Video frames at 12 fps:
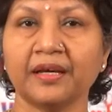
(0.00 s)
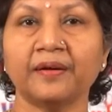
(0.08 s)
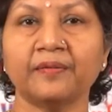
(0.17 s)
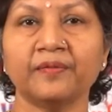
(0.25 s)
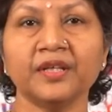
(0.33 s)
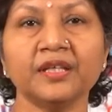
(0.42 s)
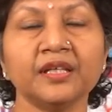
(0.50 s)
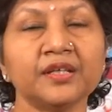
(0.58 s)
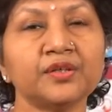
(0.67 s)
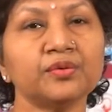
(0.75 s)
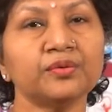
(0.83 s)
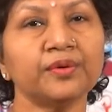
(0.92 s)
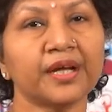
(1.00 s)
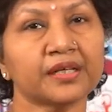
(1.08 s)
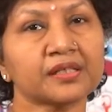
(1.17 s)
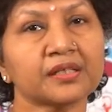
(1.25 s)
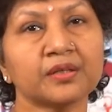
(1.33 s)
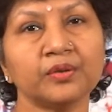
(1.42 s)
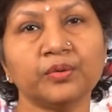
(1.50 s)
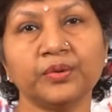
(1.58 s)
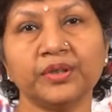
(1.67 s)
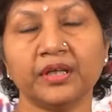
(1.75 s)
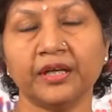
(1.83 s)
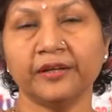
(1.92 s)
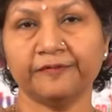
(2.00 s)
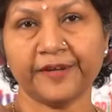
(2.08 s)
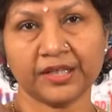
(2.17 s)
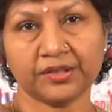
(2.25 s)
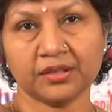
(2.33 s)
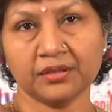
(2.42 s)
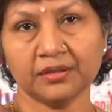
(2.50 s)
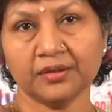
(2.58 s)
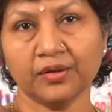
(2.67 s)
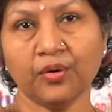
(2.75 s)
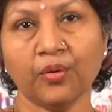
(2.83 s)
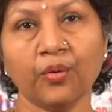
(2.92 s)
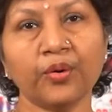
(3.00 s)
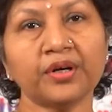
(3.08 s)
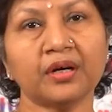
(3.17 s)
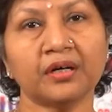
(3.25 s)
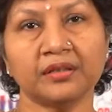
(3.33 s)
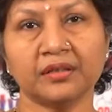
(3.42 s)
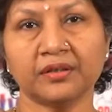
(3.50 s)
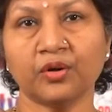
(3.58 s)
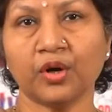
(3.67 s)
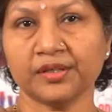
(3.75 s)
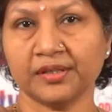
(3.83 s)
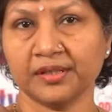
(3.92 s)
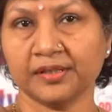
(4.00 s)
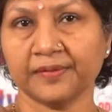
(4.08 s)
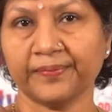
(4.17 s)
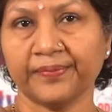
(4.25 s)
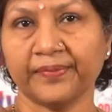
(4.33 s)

we need to exclude infection or other causes,